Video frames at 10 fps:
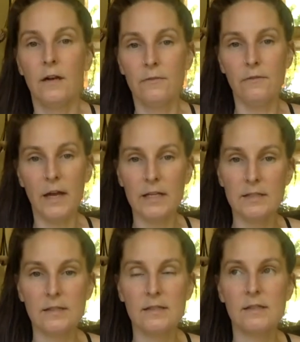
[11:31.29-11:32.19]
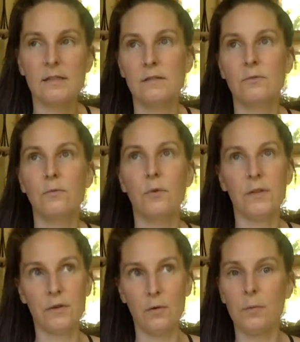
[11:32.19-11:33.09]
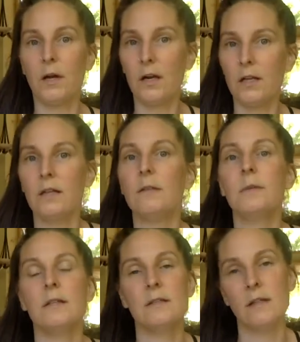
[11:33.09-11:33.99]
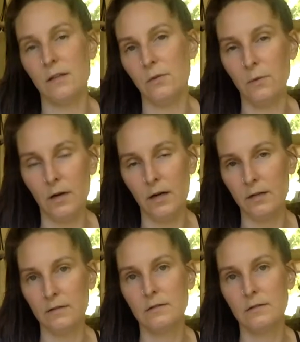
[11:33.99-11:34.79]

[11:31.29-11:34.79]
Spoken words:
vests with an open cardigan, because then you are,